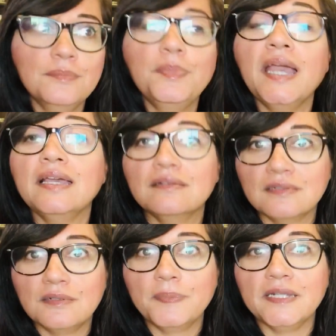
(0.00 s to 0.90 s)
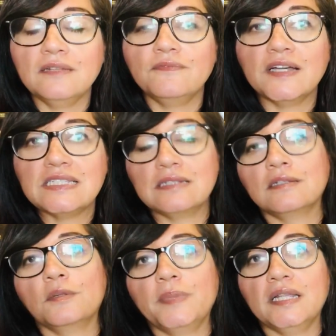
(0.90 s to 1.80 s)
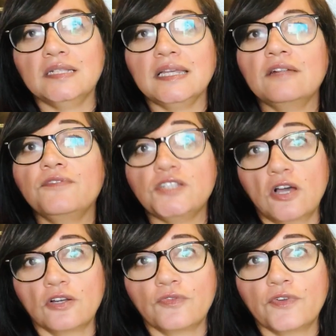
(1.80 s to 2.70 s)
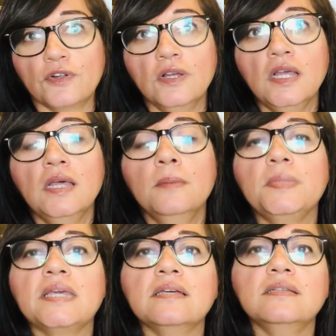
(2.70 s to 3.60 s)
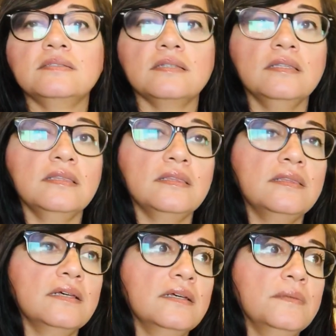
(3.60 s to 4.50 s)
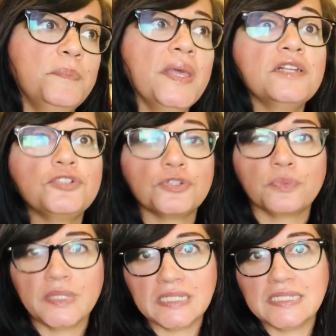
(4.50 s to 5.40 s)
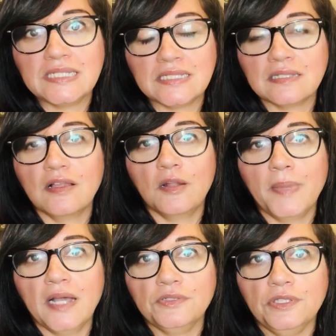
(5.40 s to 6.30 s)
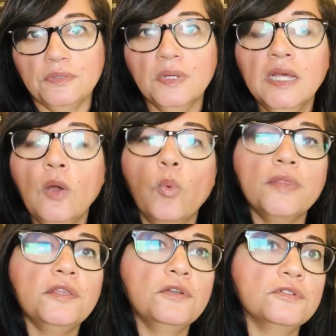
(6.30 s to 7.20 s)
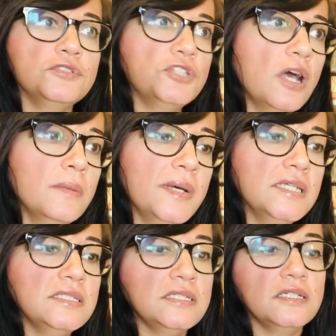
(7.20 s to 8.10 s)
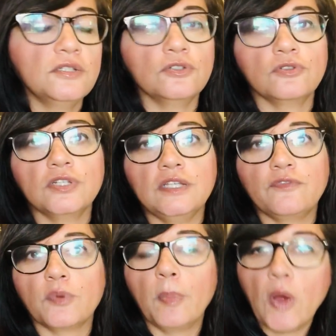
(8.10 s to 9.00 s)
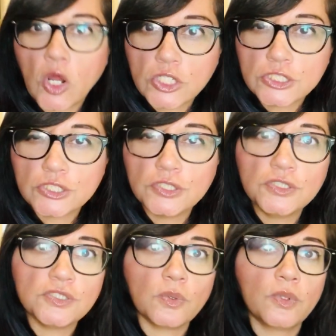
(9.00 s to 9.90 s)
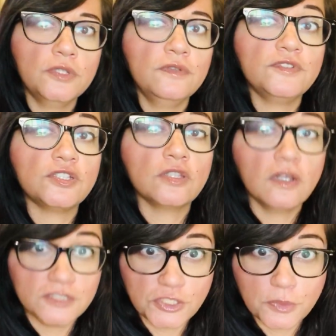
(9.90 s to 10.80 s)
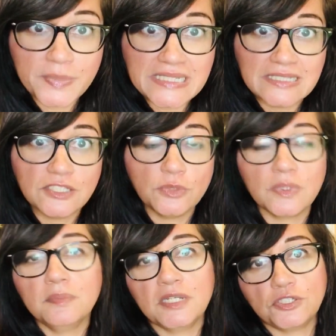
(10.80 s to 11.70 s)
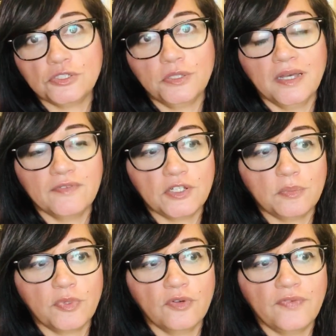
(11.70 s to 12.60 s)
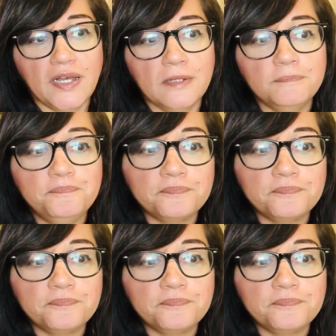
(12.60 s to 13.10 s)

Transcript: pay a little bit, invest a little bit, and get a photographer, because the picture really says a lot about you. Whether you're job hunting, you're looking for partners, or you've just launched your business, you want to make sure you have a good profile.